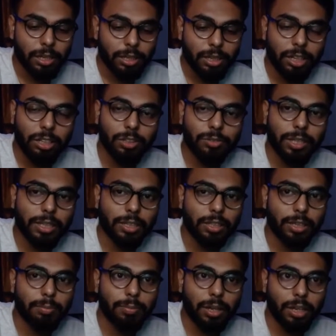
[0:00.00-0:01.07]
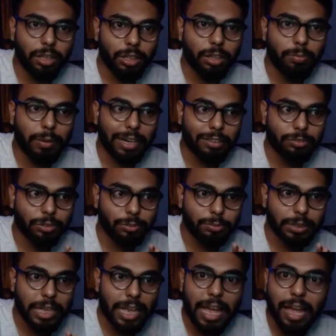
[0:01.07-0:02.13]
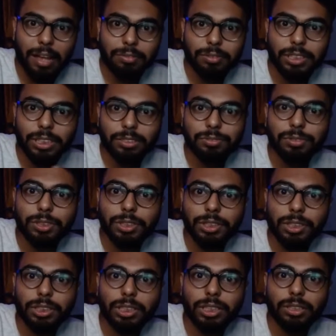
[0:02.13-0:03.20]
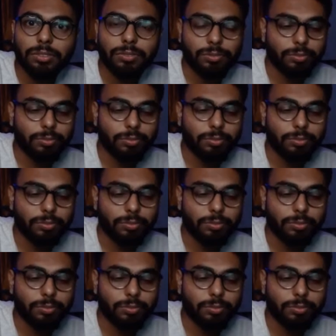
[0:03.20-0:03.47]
none of the other platforms have this feature.